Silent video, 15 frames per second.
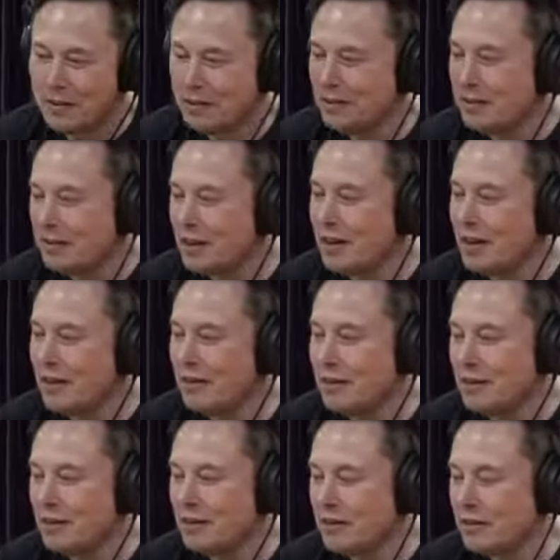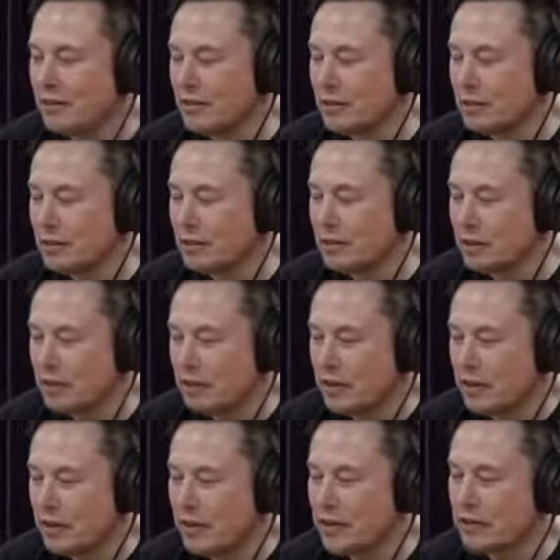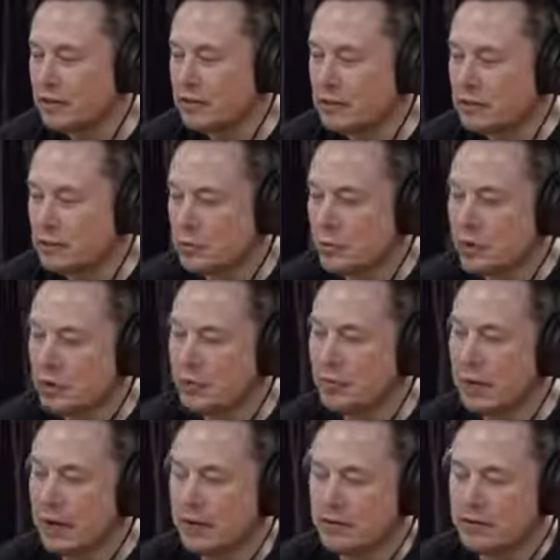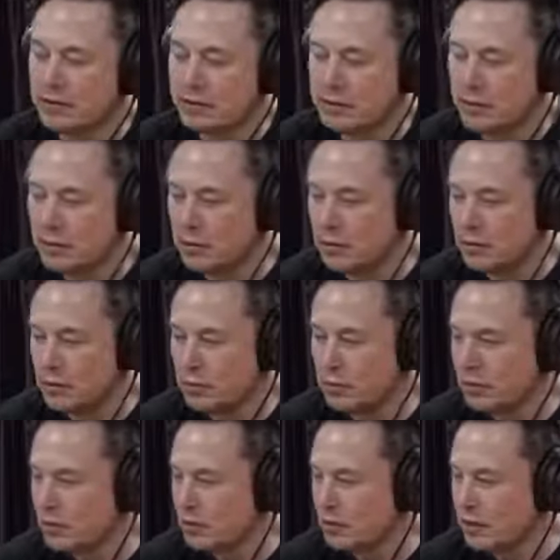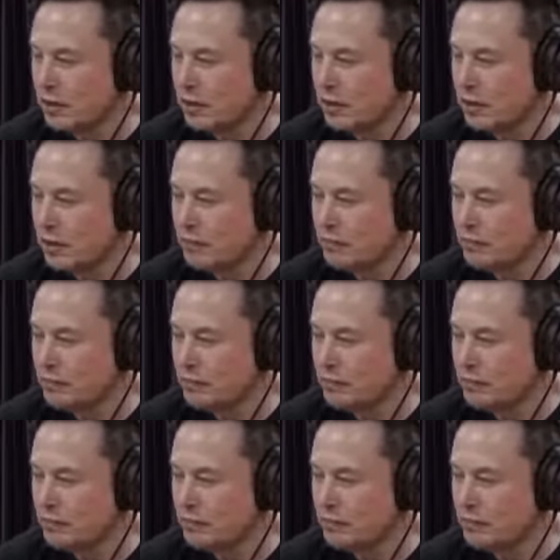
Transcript: Yeah, I mean, I think this is one of the paths to, like